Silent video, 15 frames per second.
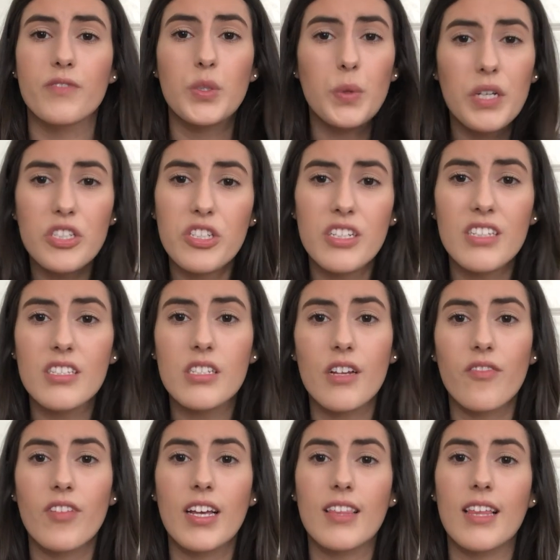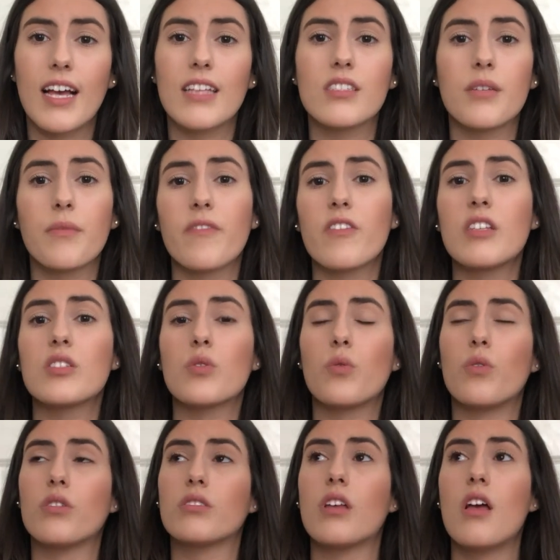of tuition and stuff like that. Some of these
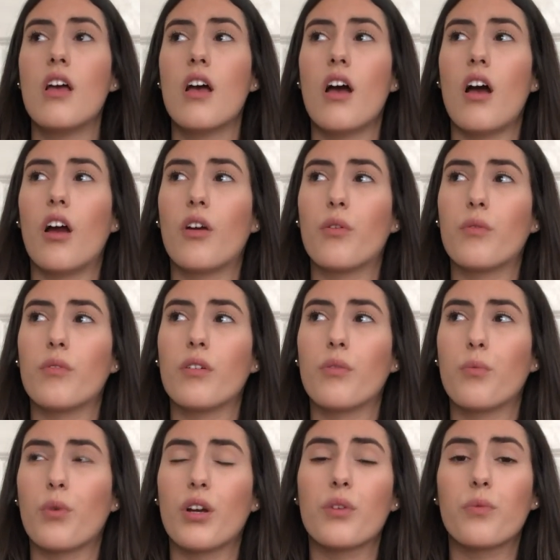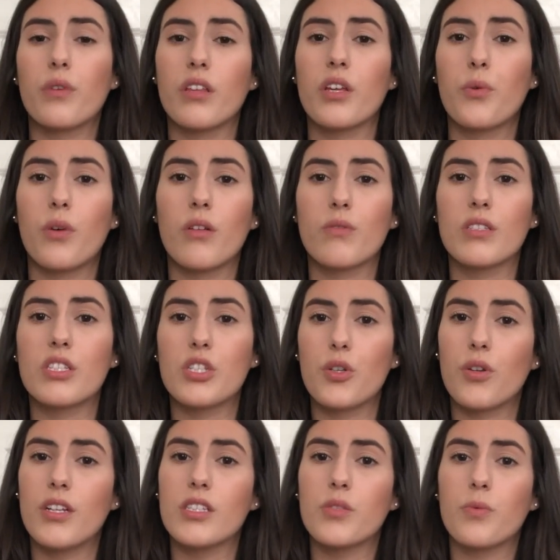schools work really well with
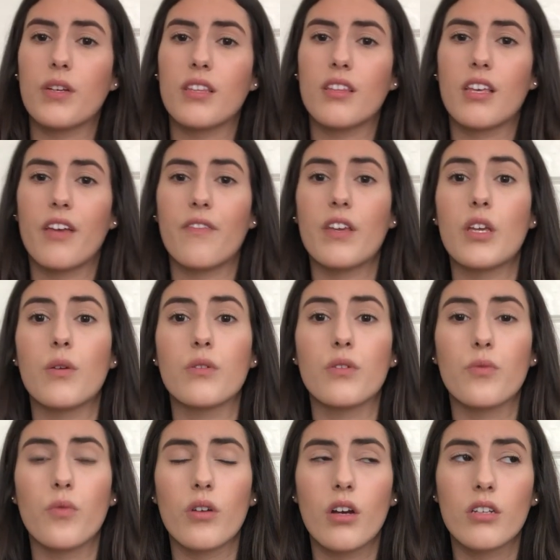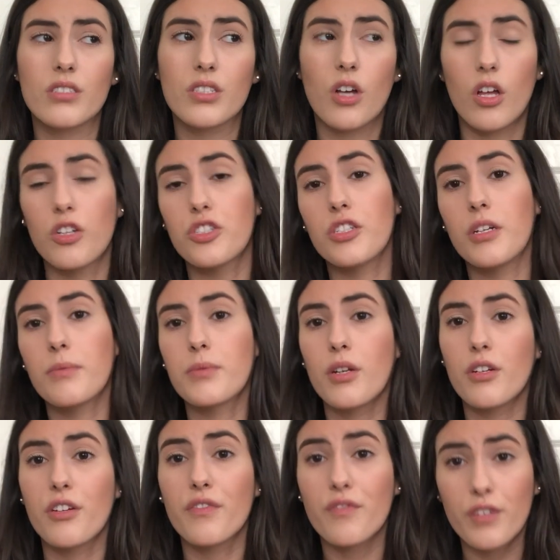students with giving you scholarships
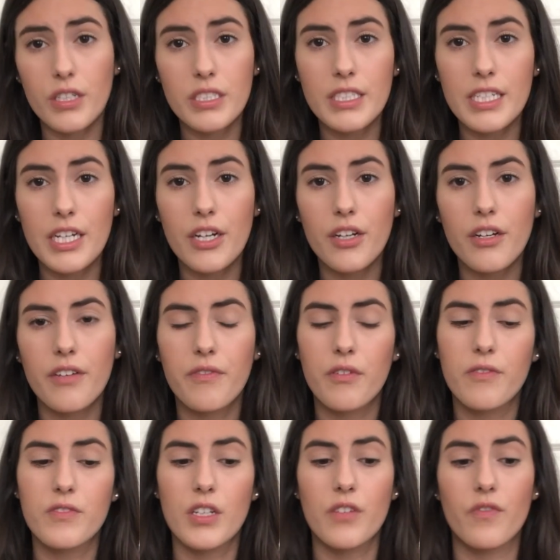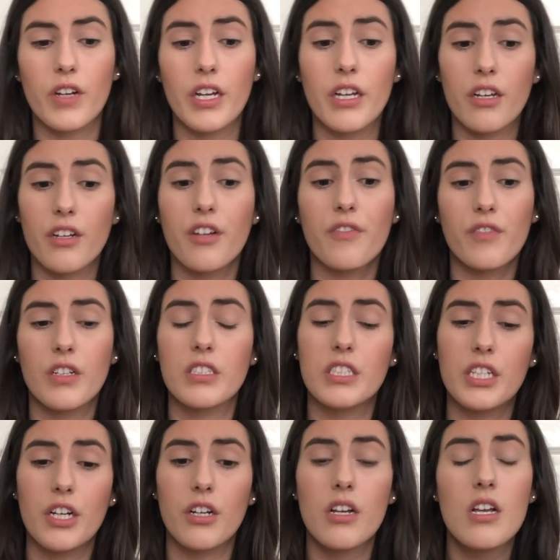on your first year. If you've done very good your
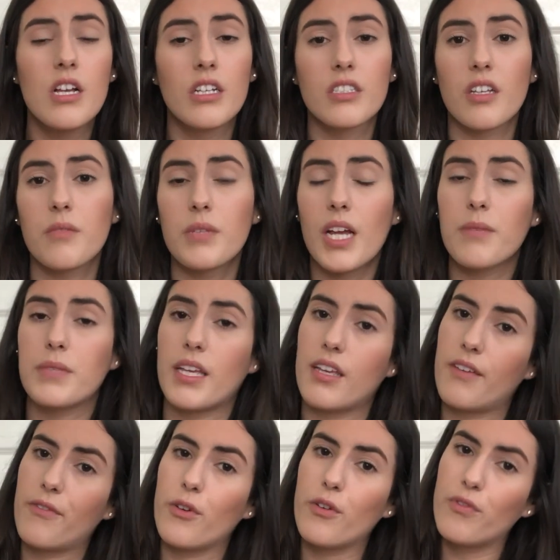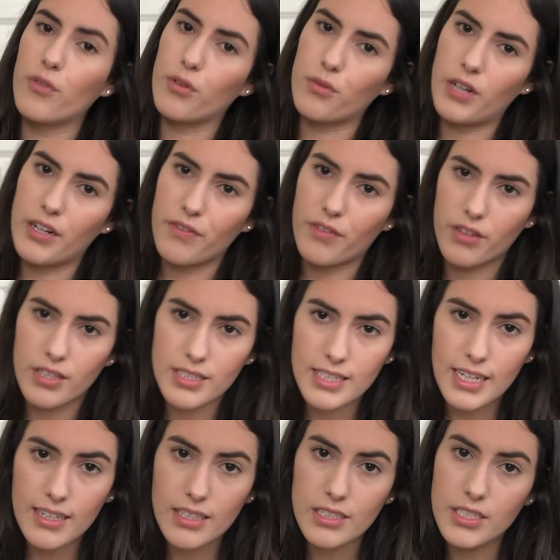first year, sometimes they give you a full ride for the
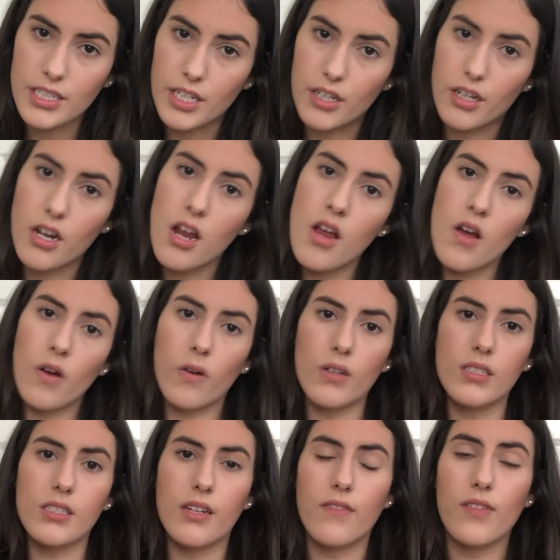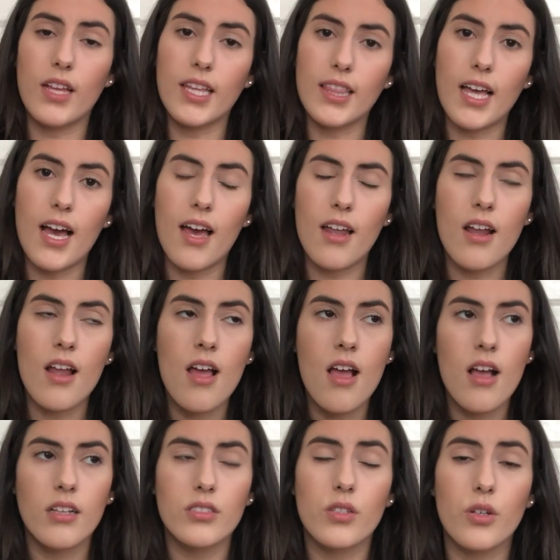second year or stuff like that.
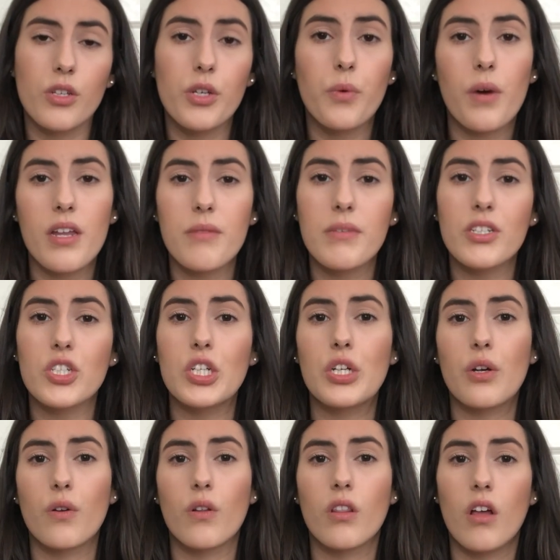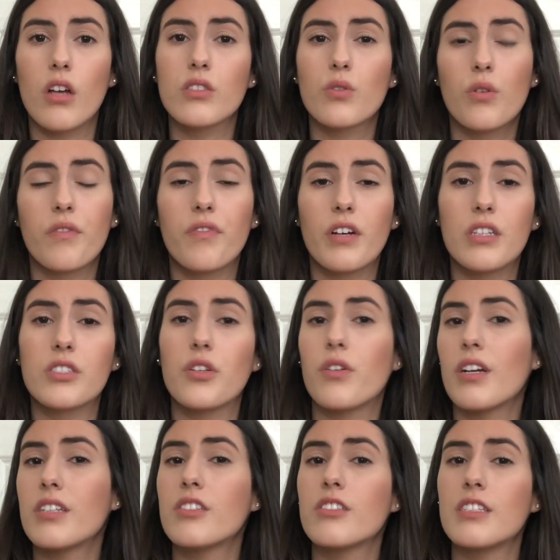So you want to make sure you go to law school fairs. You'll
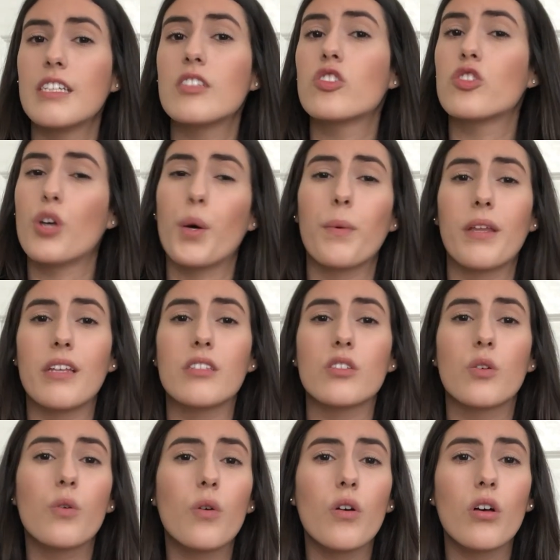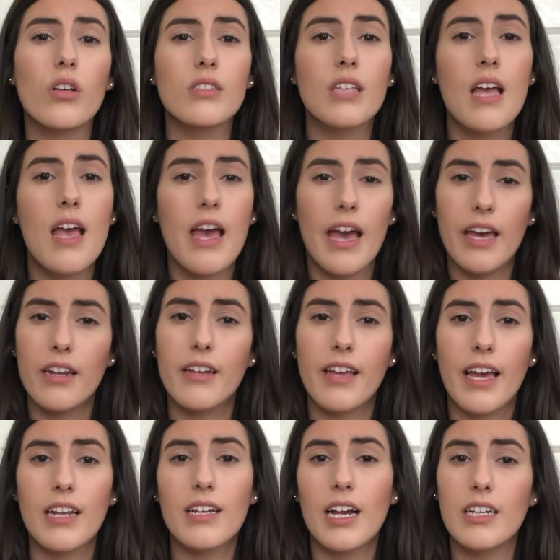get to see so many schools and
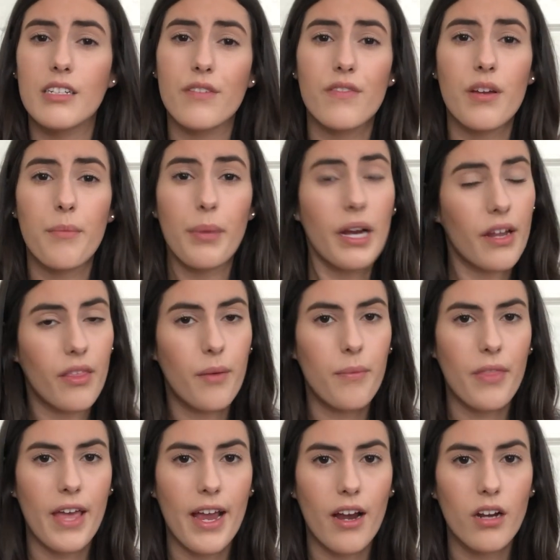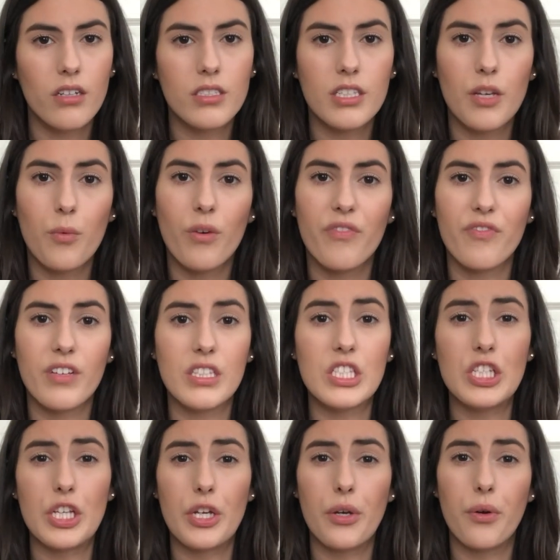again kind of compare them there, see what fits
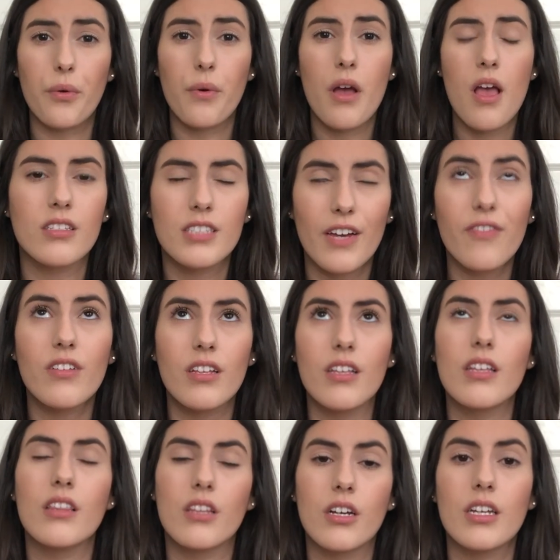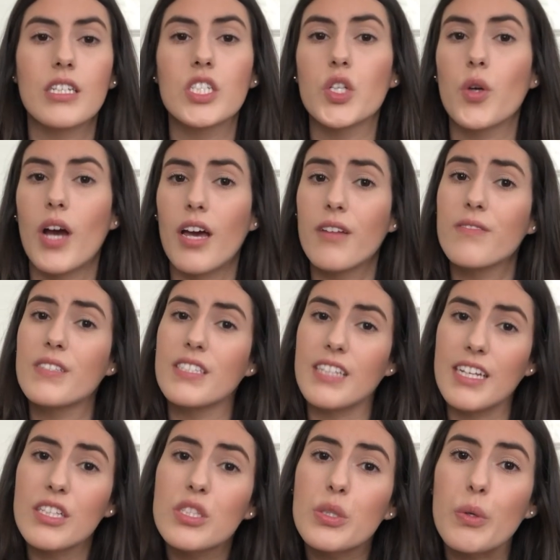you. Definitely look into
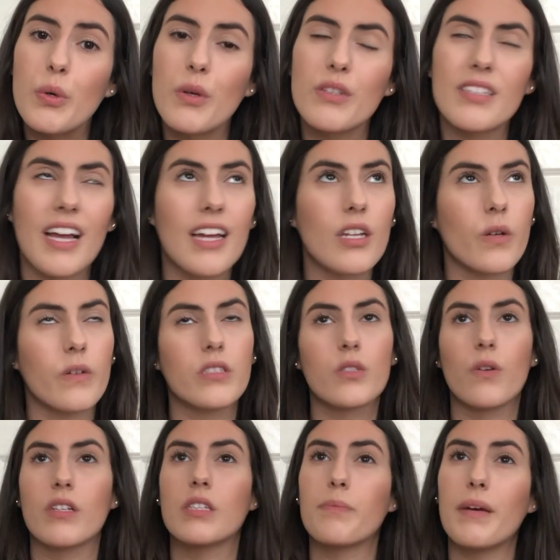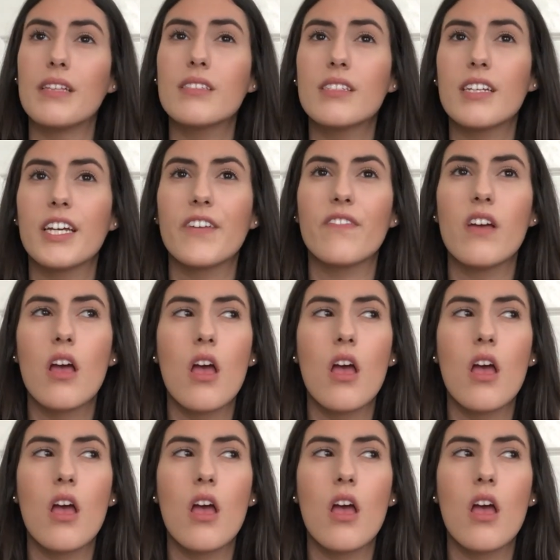out-of-state schools. I know it's so expensive,